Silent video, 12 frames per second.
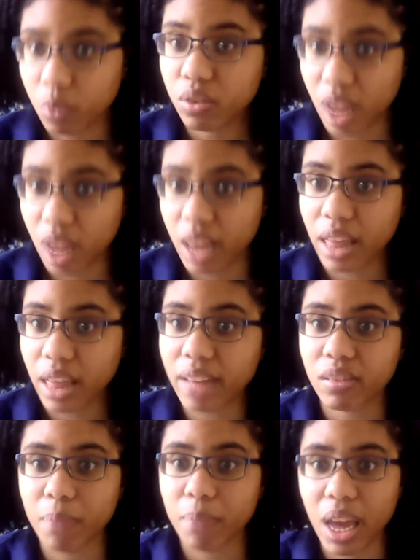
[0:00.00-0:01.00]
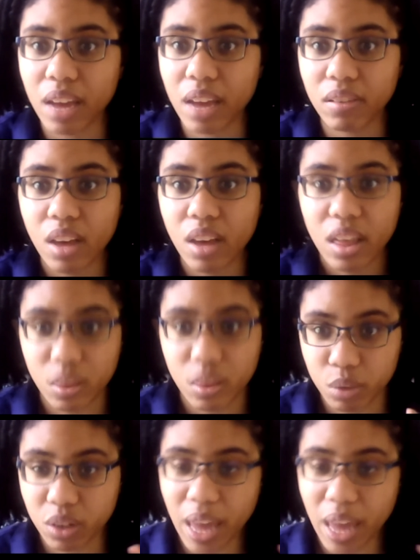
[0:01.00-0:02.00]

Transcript: in that space. The real